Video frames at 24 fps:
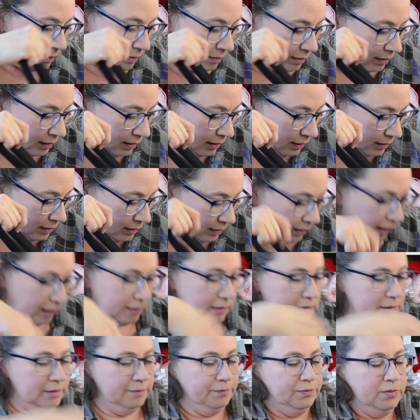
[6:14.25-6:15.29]
Right?
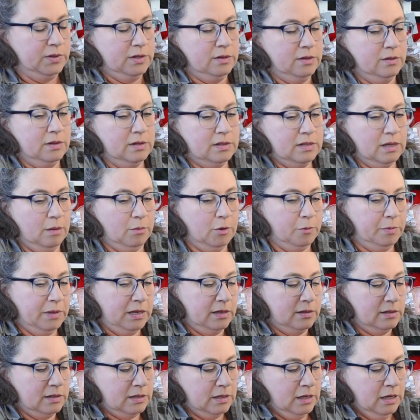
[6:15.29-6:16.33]
Yes, so the summer
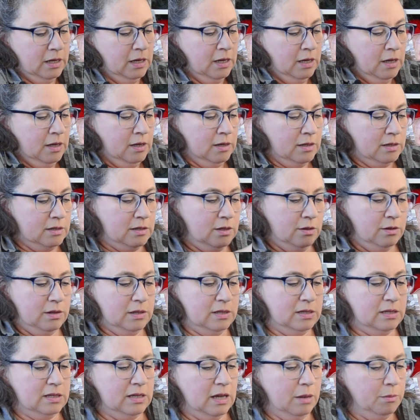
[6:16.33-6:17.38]
piece. So the
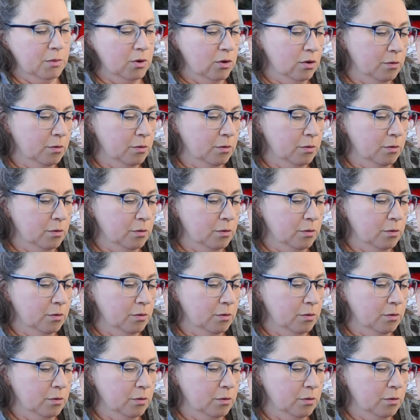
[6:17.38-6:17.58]
summer